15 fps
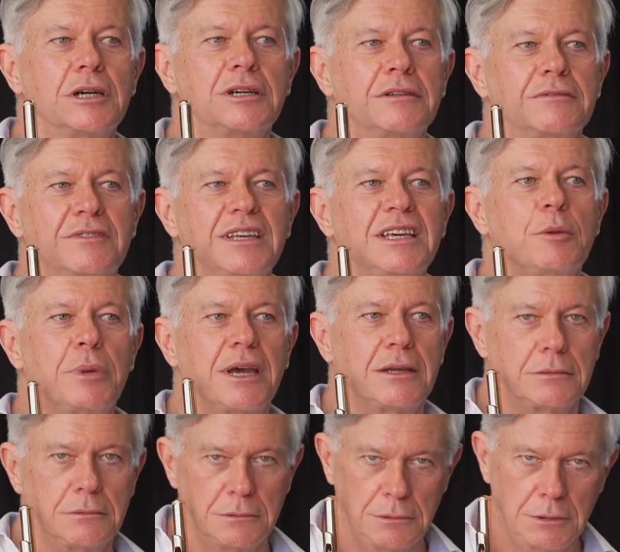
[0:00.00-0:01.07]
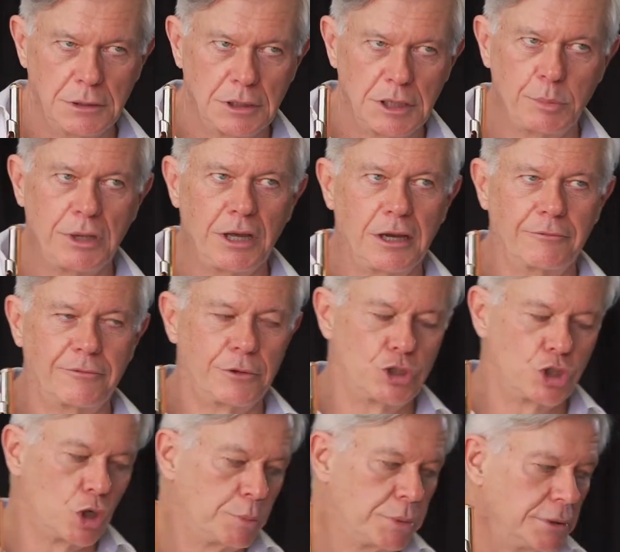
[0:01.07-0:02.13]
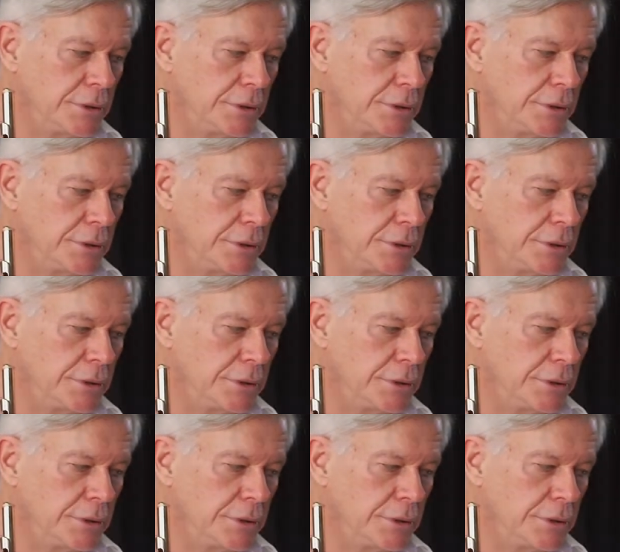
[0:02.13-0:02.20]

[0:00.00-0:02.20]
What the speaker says: think about applying for a job.